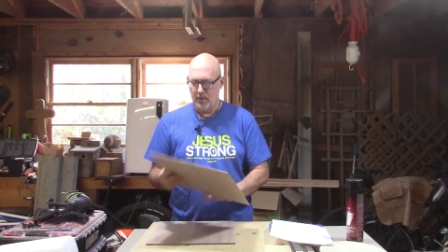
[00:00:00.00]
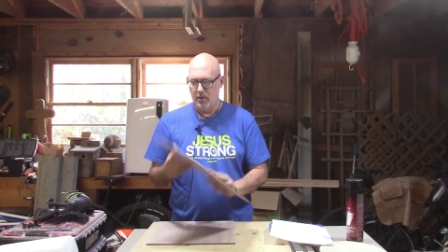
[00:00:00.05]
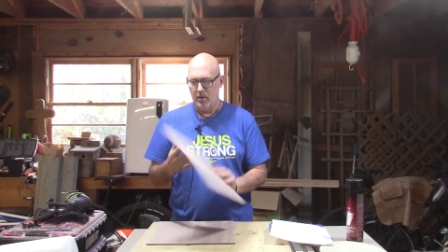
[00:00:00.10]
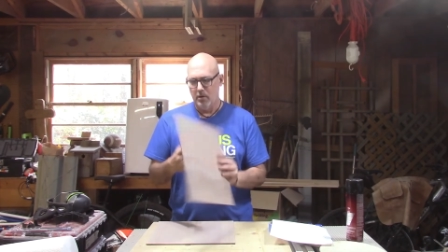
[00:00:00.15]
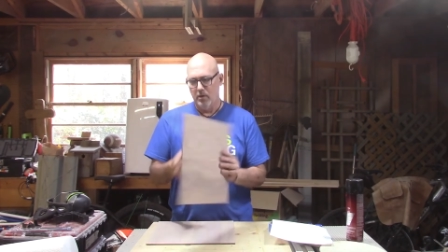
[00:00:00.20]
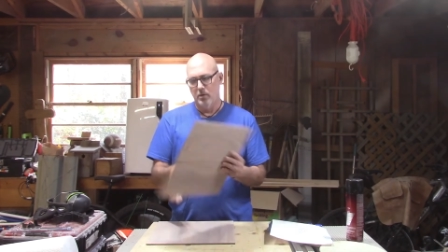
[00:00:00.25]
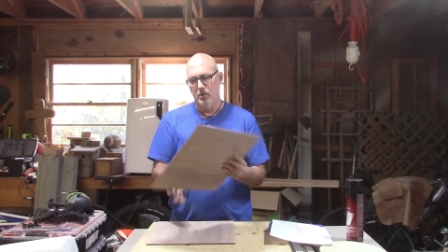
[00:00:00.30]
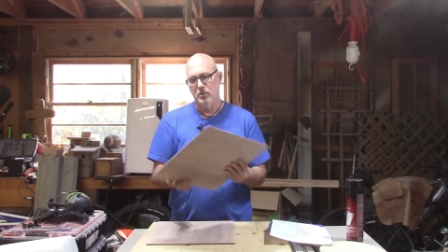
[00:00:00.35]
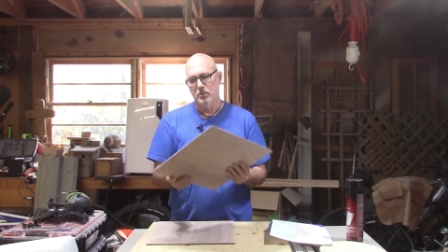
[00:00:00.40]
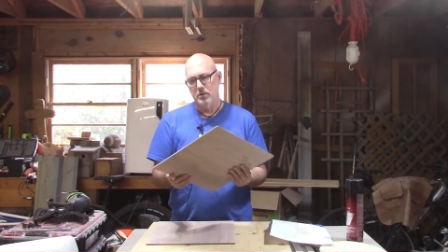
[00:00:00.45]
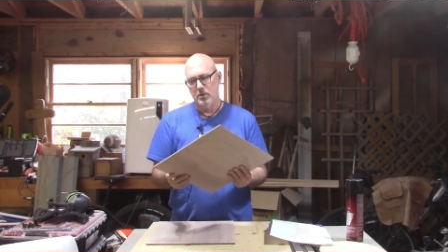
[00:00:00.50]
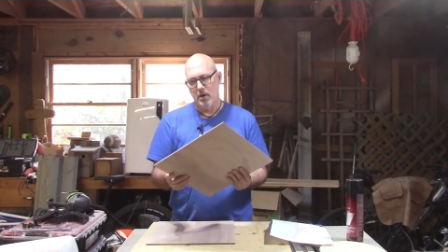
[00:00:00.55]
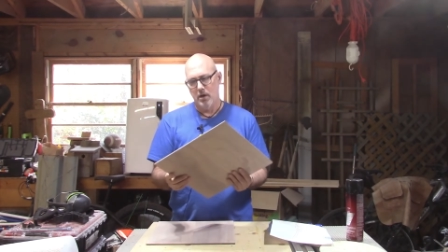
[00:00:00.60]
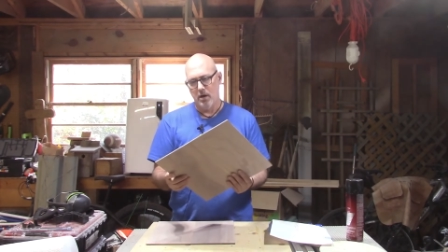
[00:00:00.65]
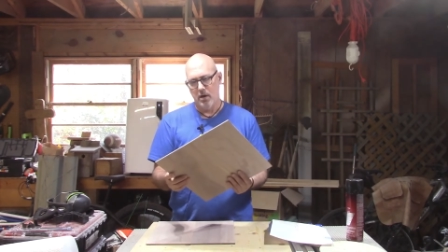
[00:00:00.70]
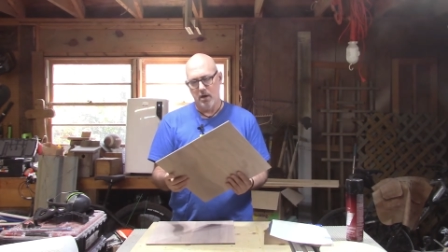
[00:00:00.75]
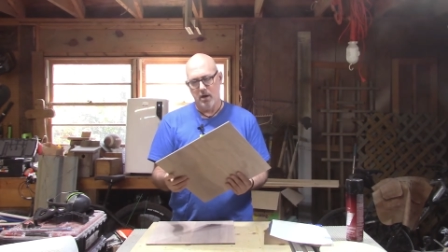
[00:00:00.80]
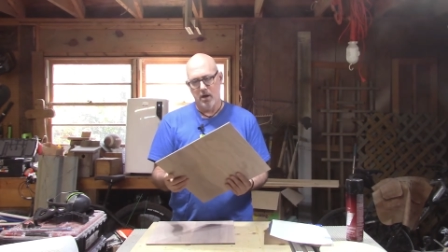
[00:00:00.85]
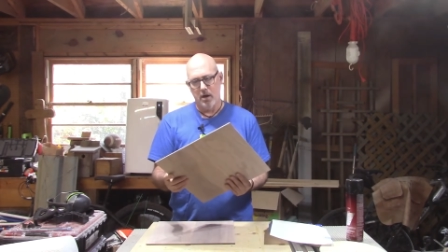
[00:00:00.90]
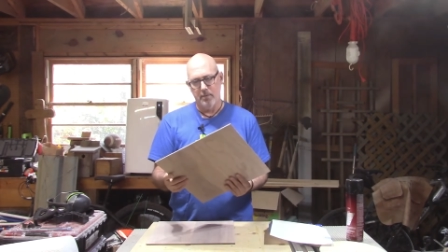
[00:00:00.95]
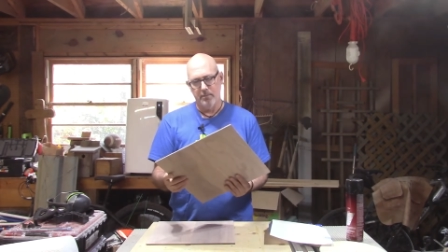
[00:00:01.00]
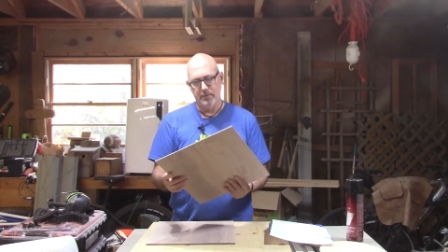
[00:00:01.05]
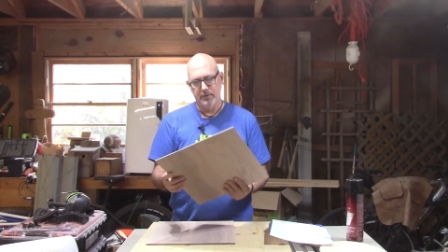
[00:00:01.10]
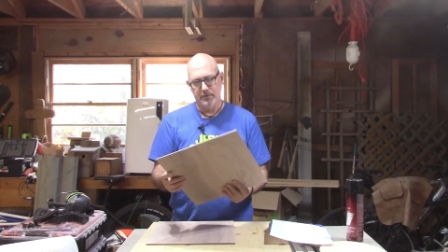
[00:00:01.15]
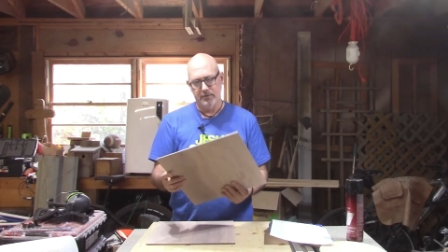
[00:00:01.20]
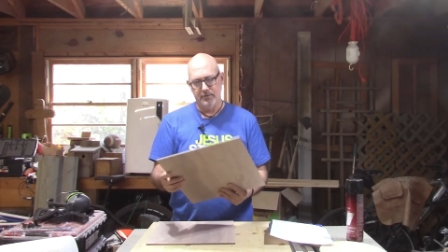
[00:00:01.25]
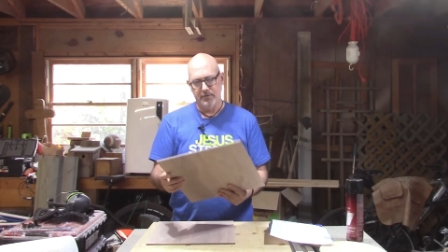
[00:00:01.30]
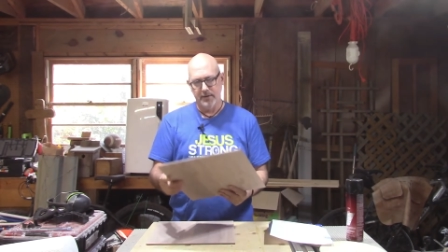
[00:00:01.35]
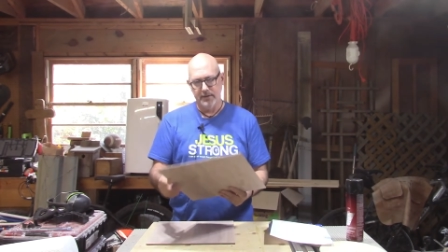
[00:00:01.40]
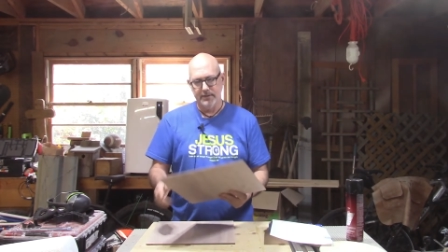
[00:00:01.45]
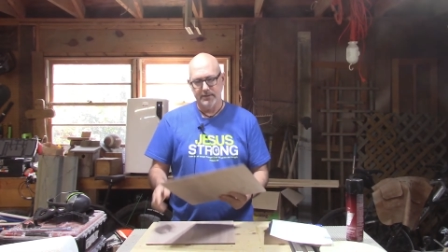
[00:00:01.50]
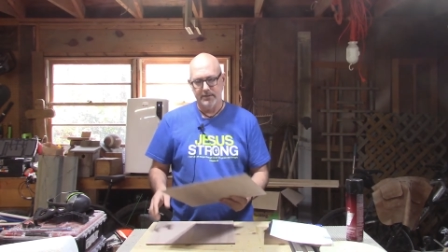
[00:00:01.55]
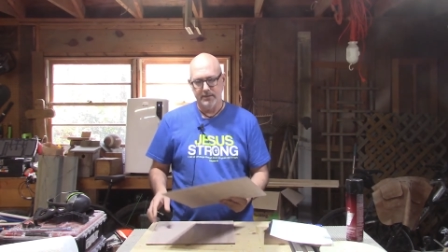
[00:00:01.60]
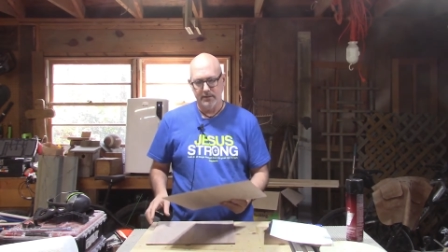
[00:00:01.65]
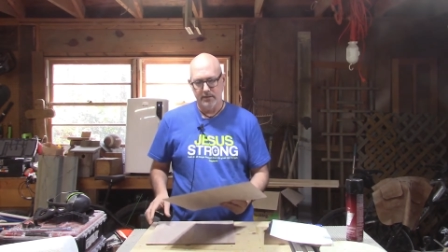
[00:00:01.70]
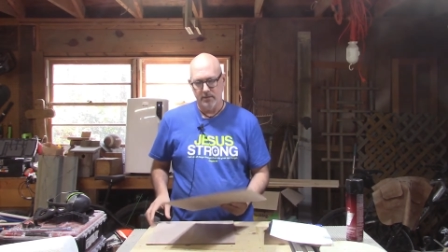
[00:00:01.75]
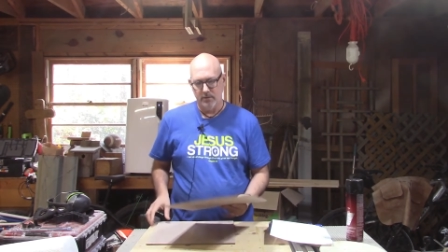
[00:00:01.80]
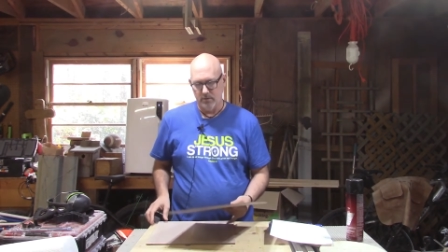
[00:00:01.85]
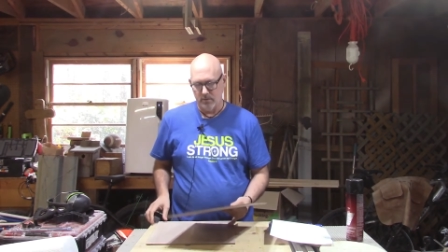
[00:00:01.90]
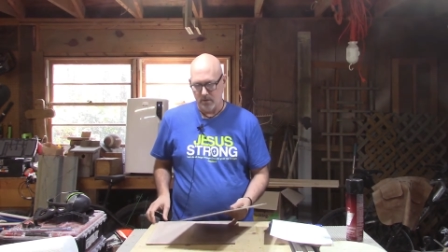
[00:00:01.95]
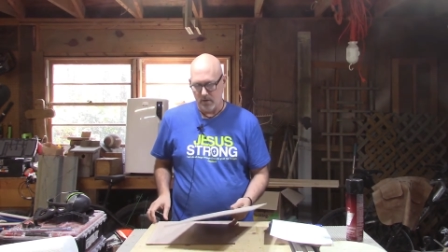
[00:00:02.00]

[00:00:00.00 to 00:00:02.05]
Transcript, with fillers: on top is facing on